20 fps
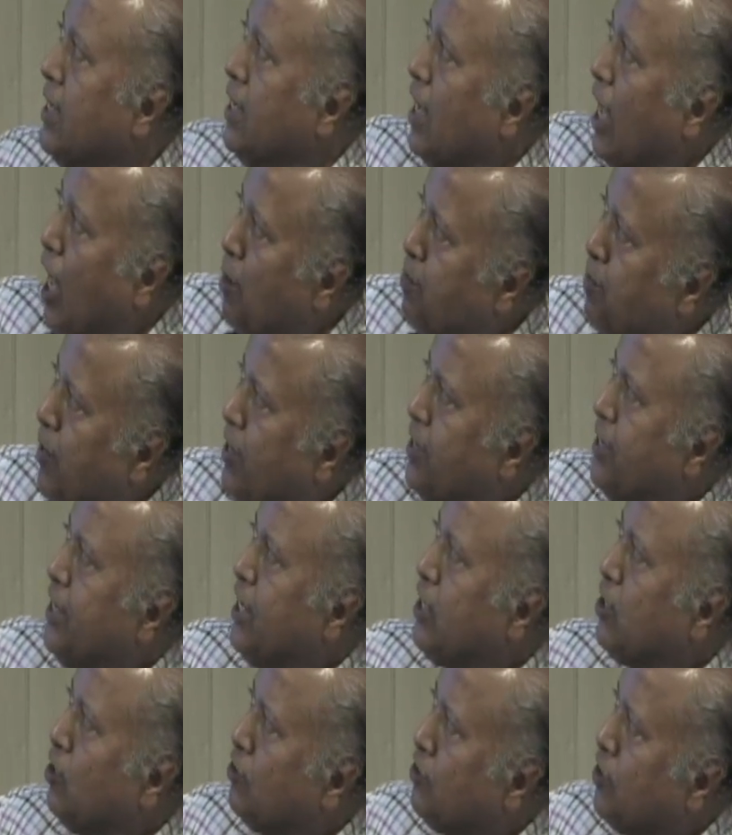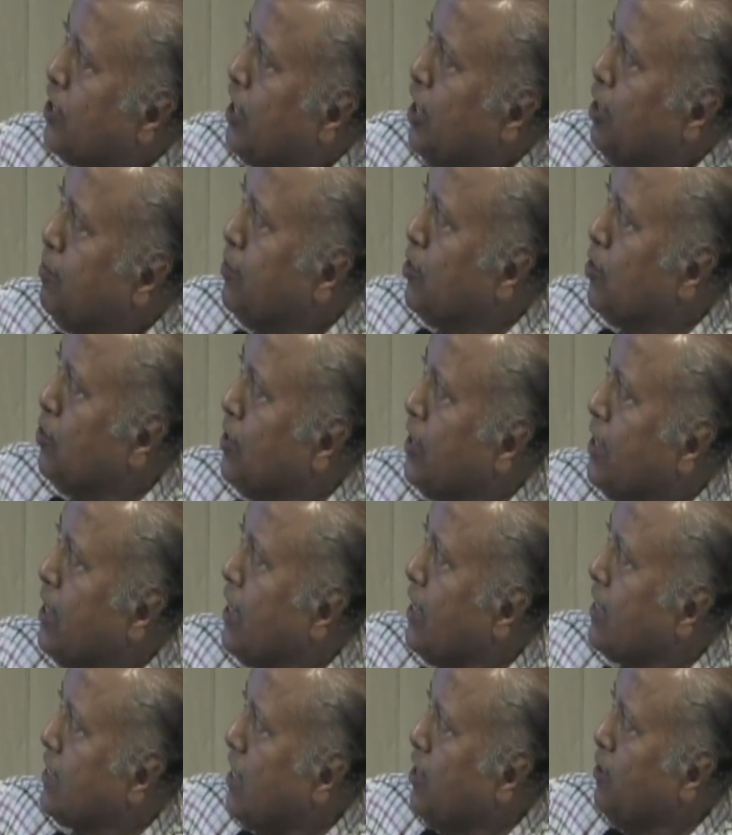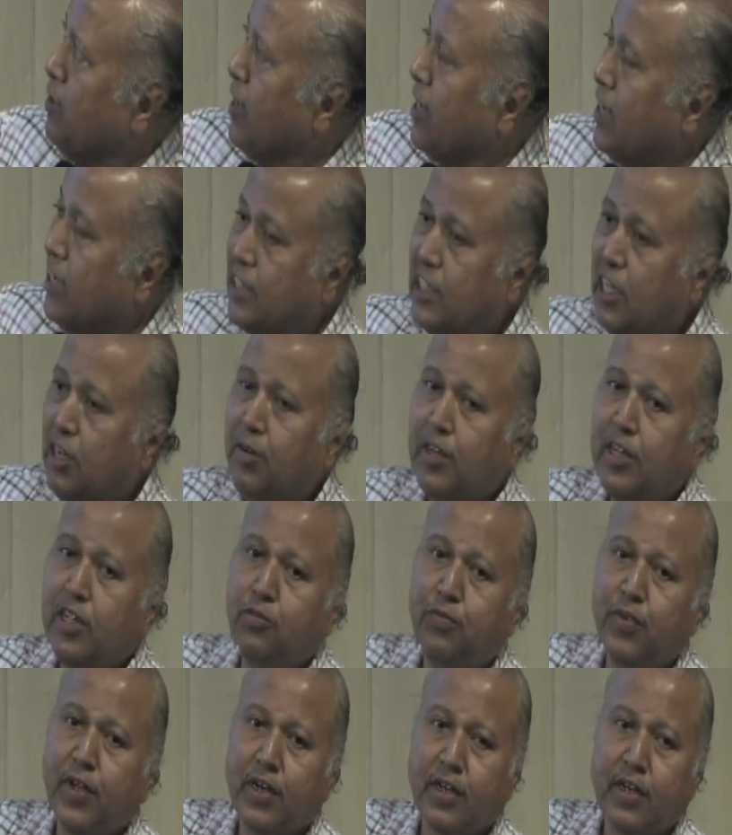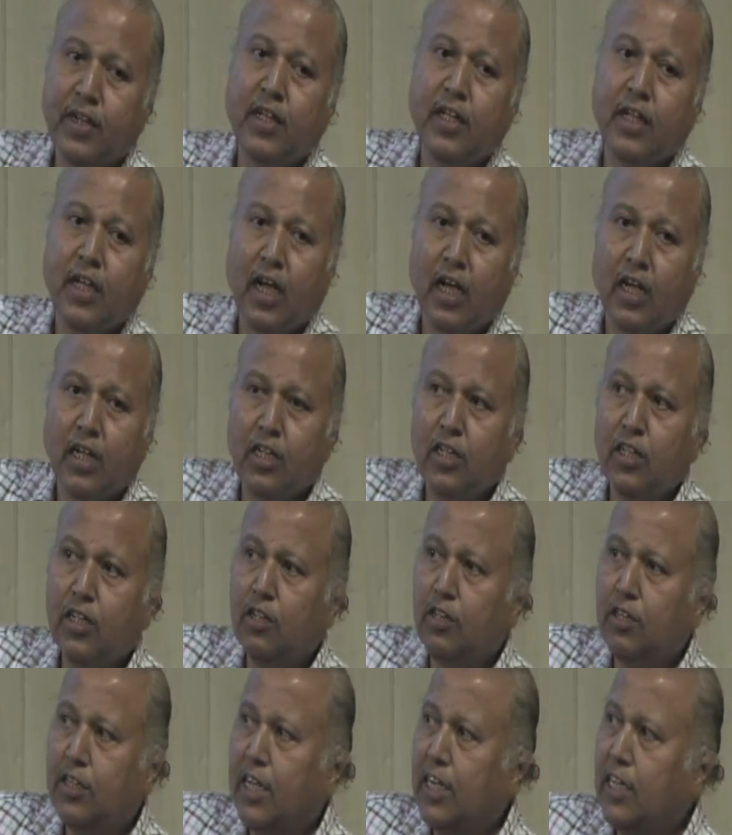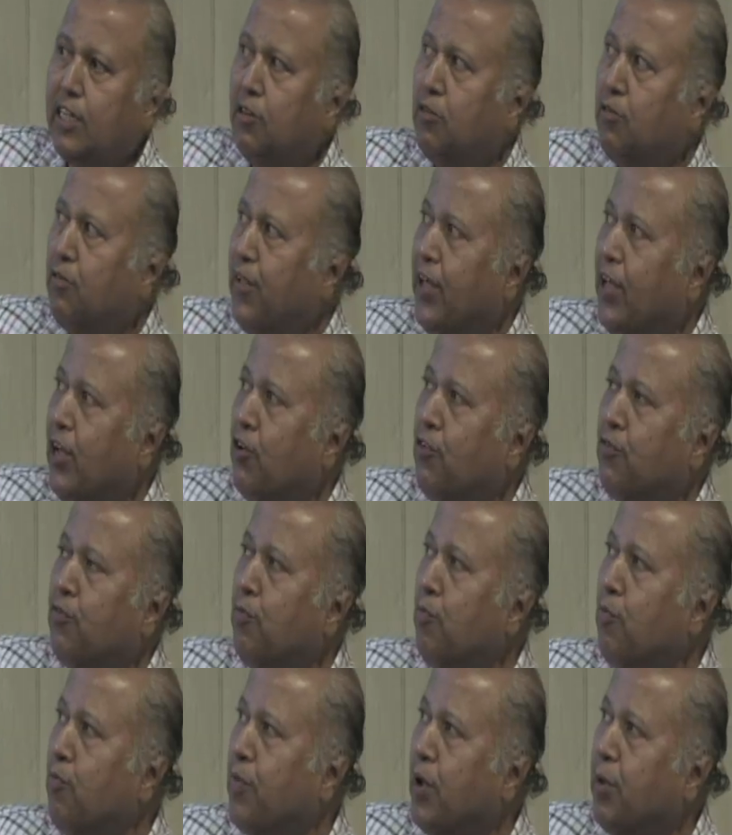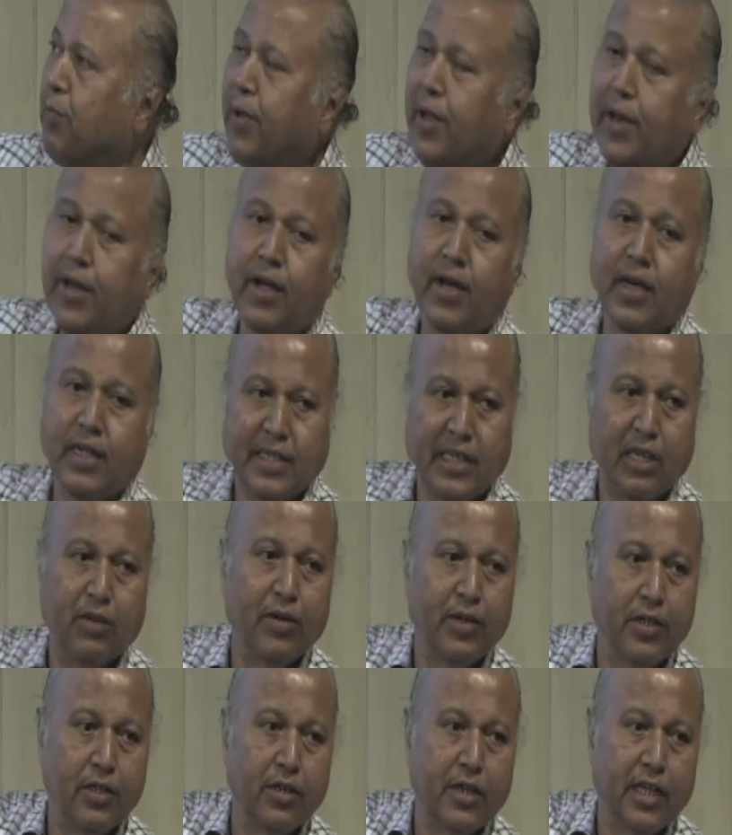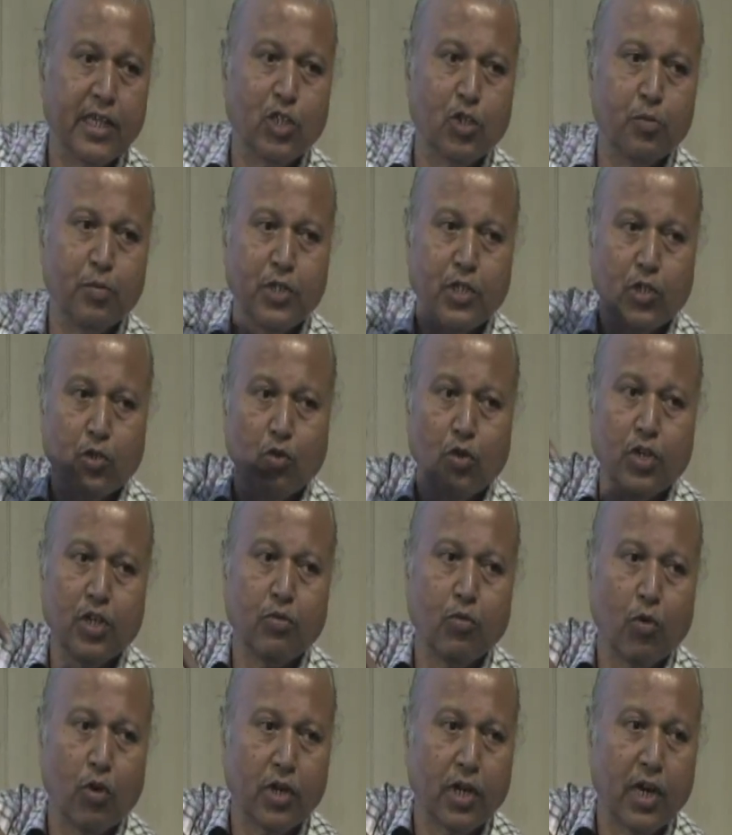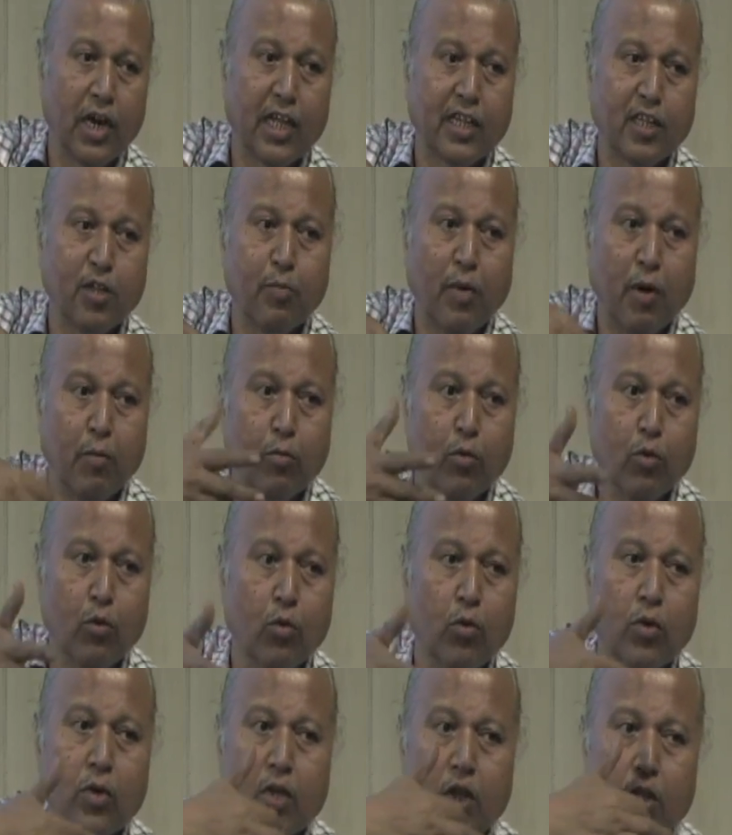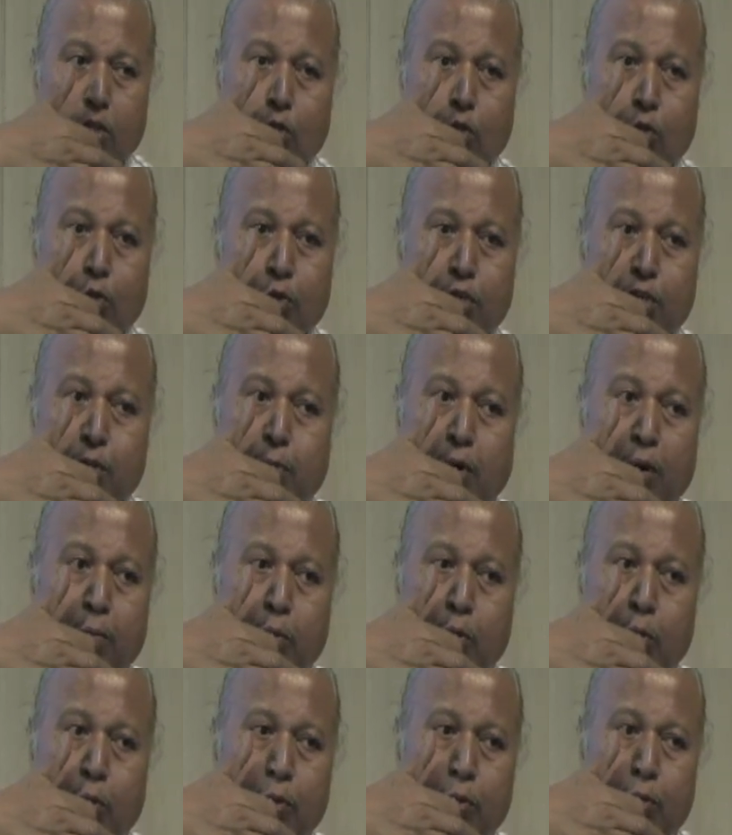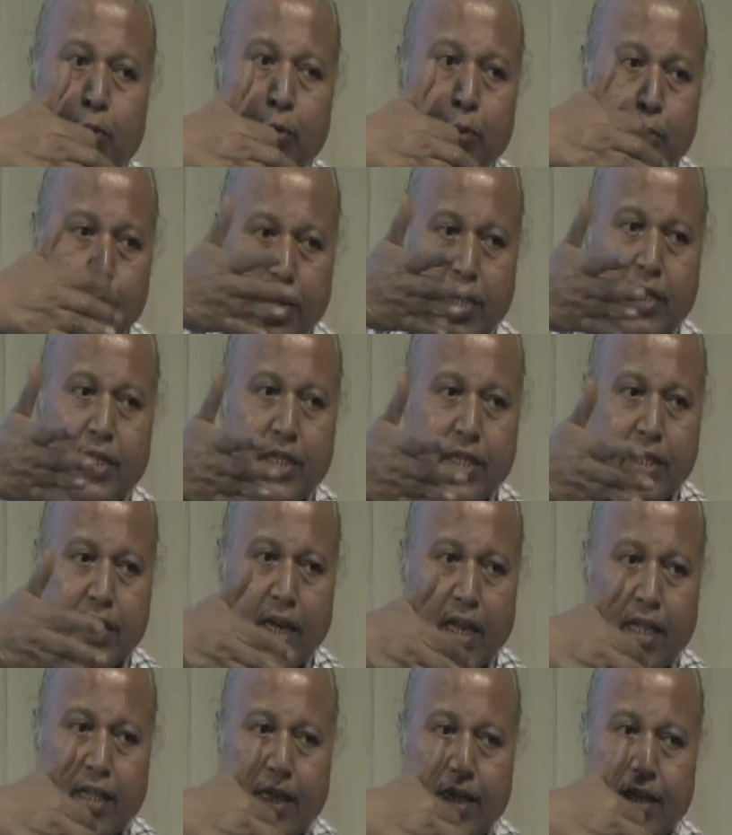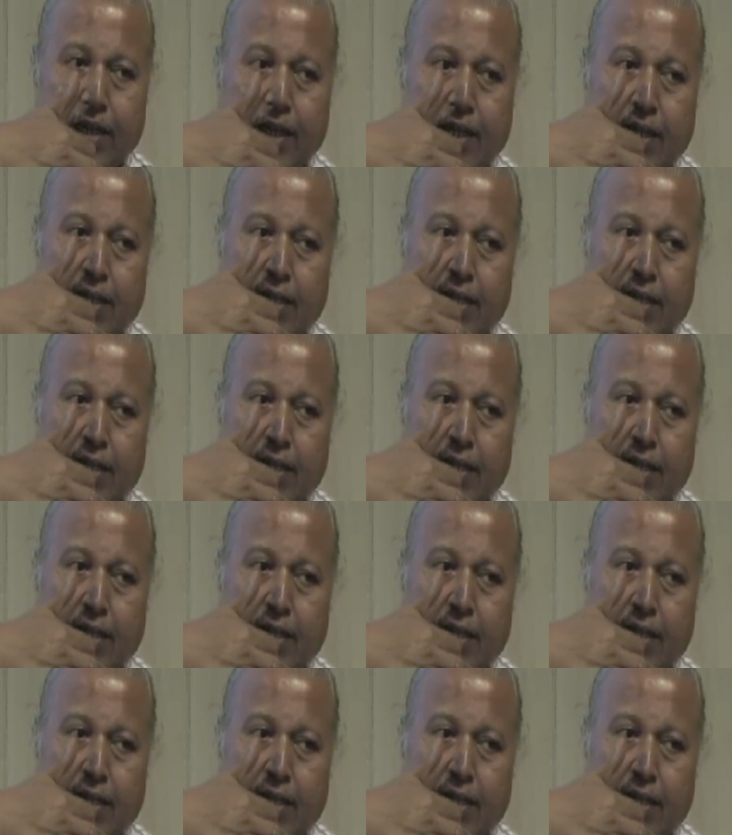Apple seeds also same story. Cassava, in fact, there is a way of preparing cassava. It has to be stored in water, like say bamboo. Those who eat bamboo shoots and things like that,